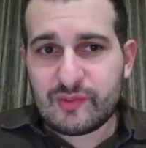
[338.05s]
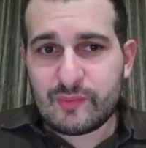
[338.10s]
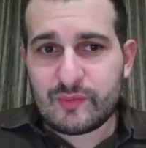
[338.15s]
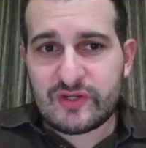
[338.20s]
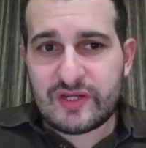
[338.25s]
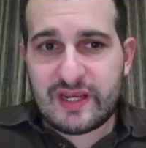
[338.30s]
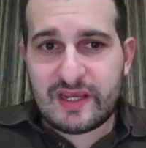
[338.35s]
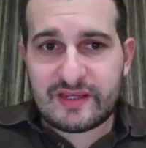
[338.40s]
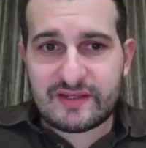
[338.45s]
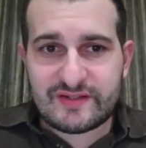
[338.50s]

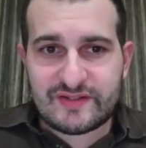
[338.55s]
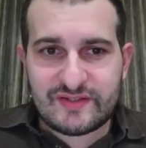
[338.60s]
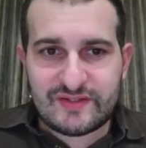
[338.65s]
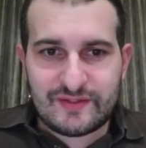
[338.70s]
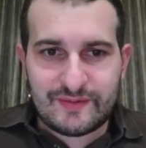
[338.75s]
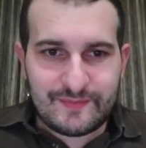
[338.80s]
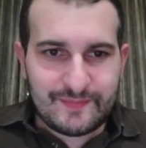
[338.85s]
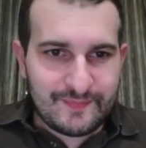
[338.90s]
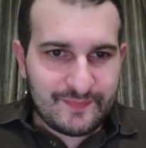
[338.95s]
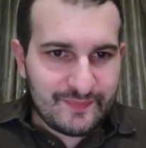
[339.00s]
takes
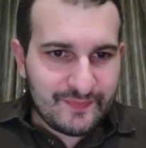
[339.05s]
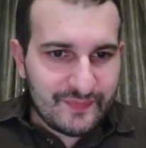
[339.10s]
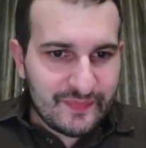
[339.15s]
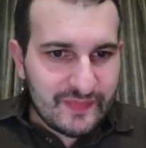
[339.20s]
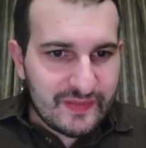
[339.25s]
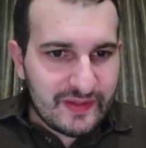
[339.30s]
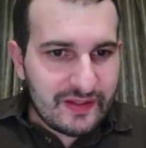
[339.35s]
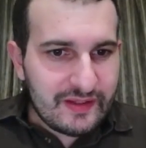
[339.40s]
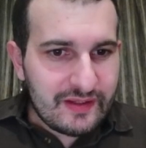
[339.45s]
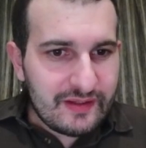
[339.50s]

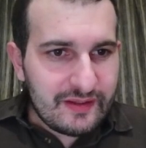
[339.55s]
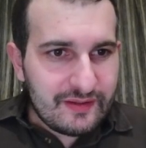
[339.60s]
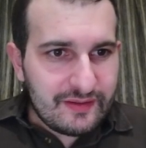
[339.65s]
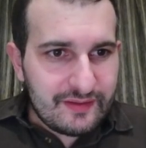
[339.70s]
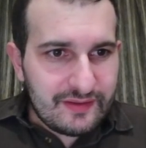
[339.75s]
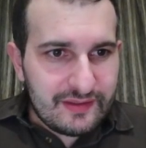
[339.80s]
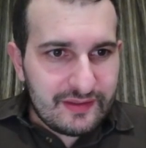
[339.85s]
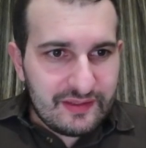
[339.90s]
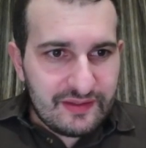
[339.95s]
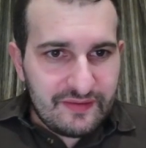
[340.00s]

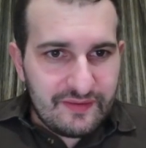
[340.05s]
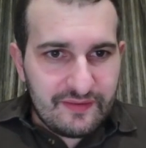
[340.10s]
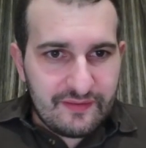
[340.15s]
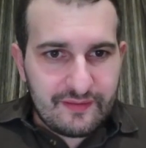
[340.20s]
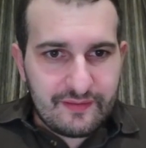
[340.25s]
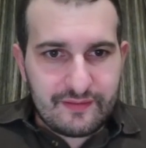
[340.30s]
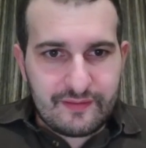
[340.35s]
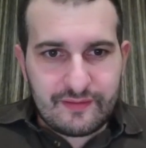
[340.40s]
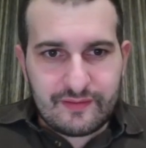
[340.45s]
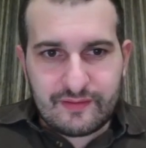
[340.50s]

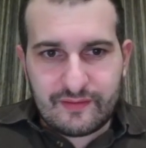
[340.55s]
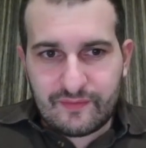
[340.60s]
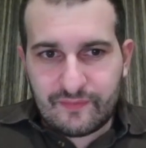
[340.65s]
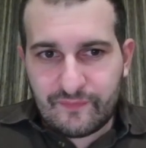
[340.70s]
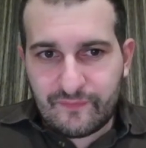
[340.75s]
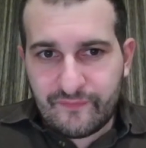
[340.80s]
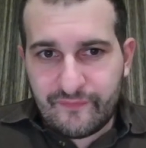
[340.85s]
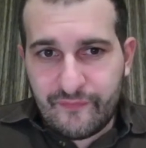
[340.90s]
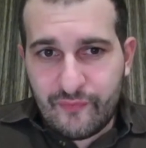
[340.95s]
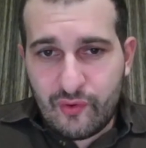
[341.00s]

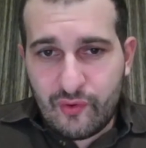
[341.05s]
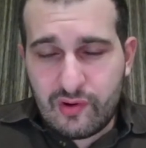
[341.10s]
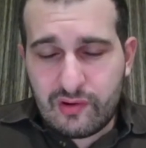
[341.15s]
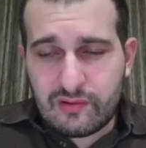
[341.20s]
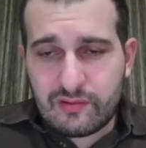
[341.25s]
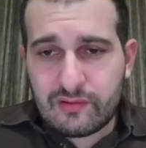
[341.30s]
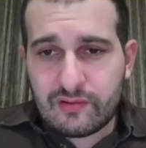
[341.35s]
e4,